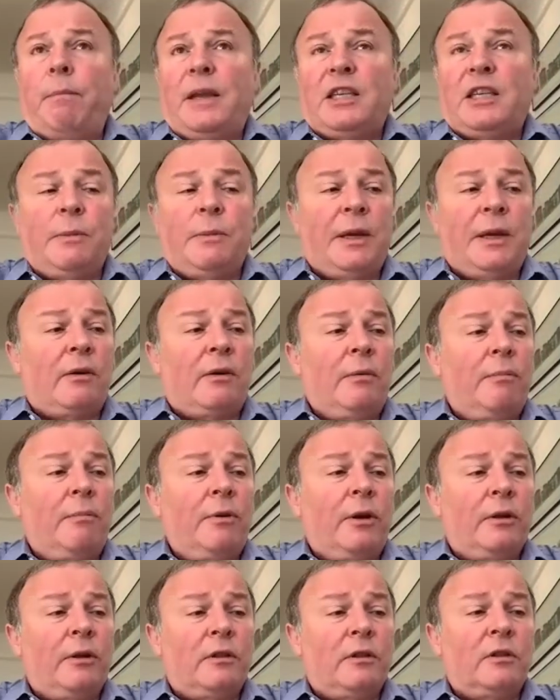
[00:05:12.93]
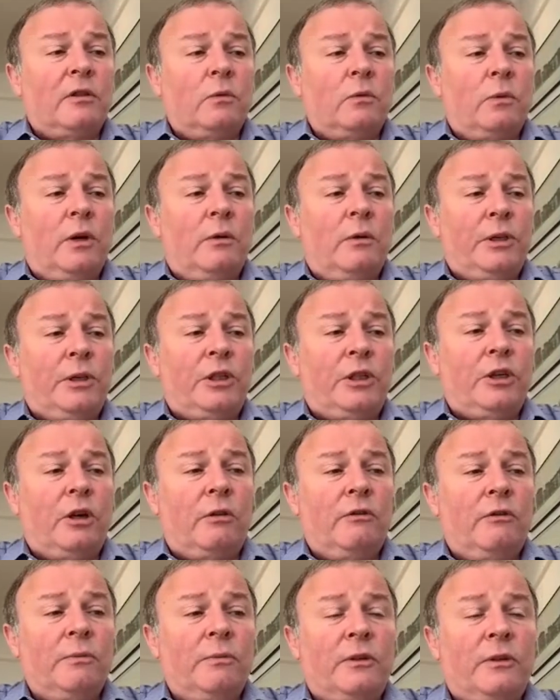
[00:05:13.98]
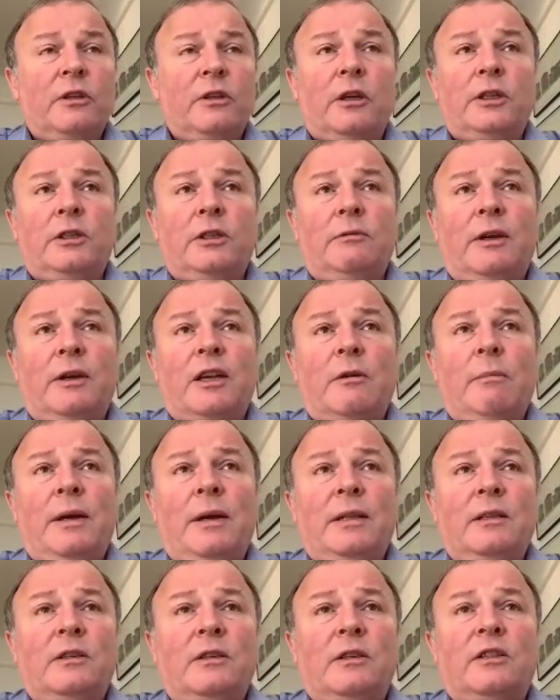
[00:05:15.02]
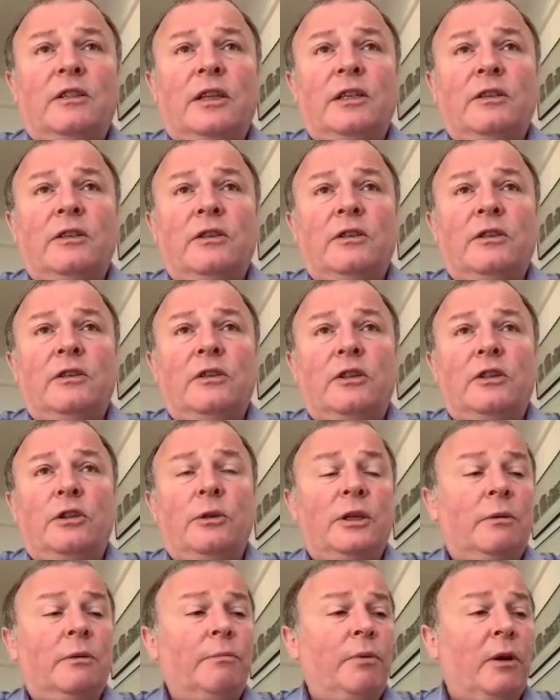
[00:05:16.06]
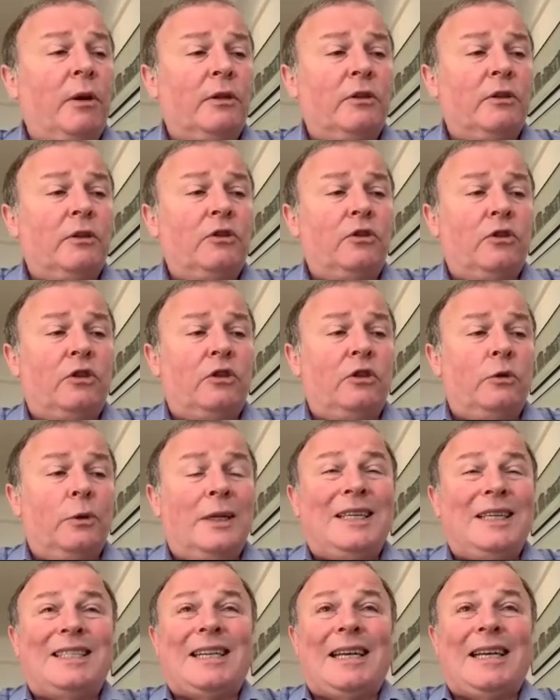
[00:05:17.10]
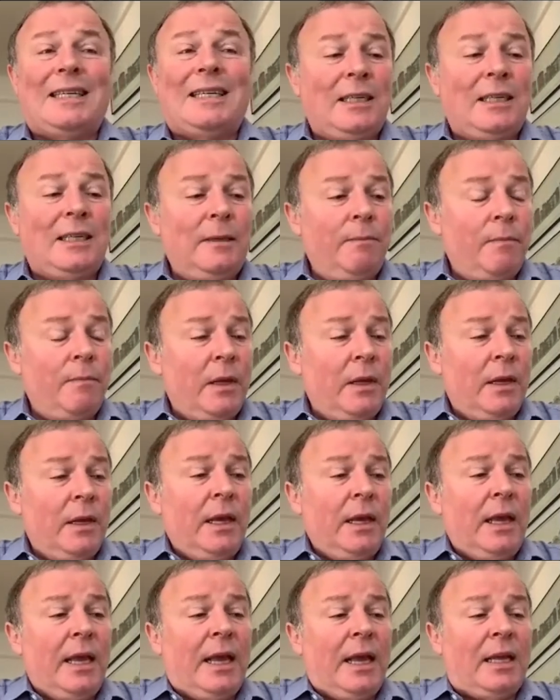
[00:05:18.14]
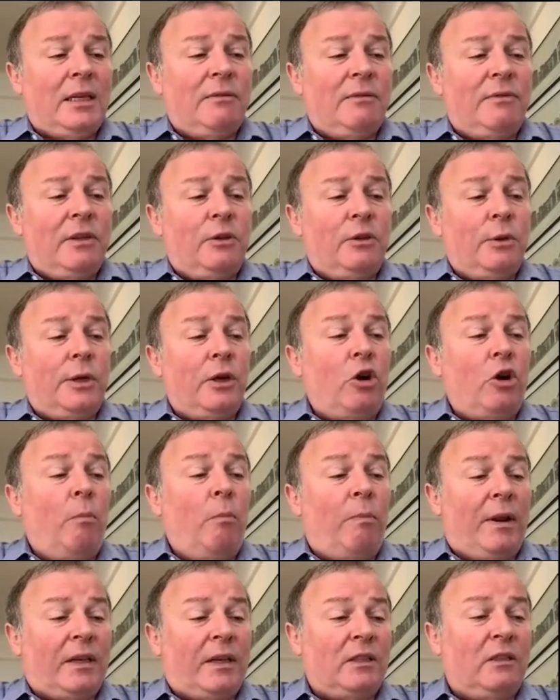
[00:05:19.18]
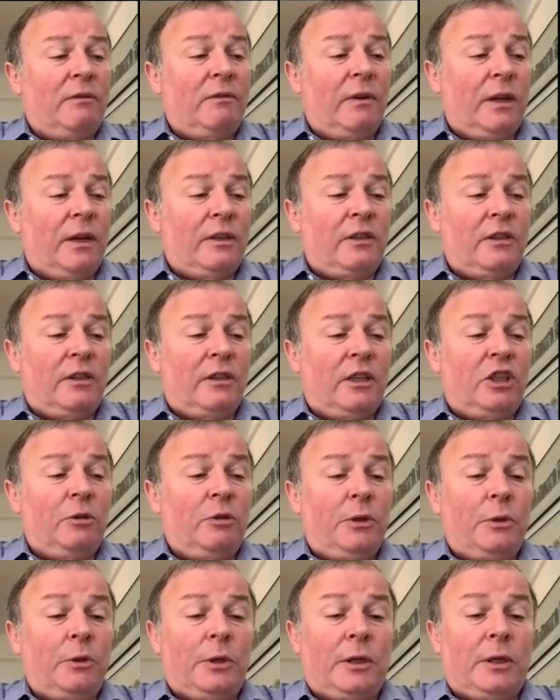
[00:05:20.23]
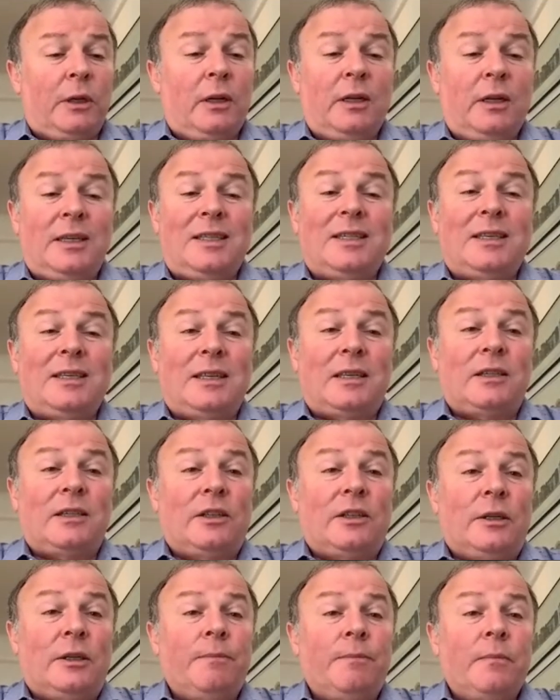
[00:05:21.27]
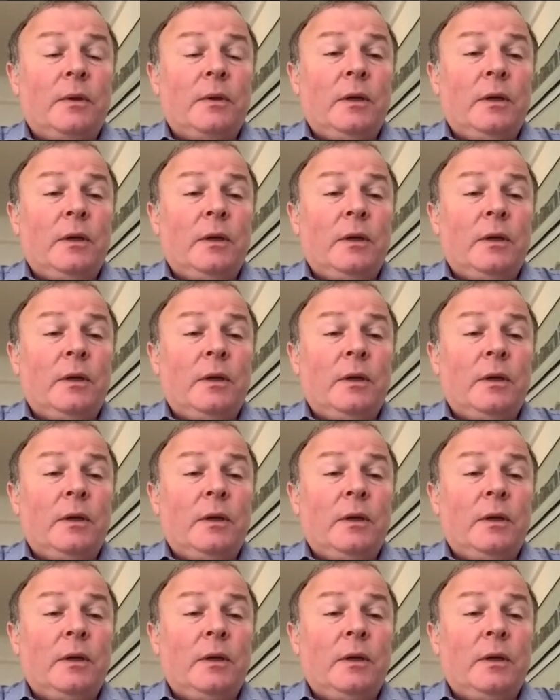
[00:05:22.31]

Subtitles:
pacemaker implants, where British Heart Rhythm Society recommends that centres that are doing implants should do at least 80. And if they're doing complex devices, they should be doing at least 60.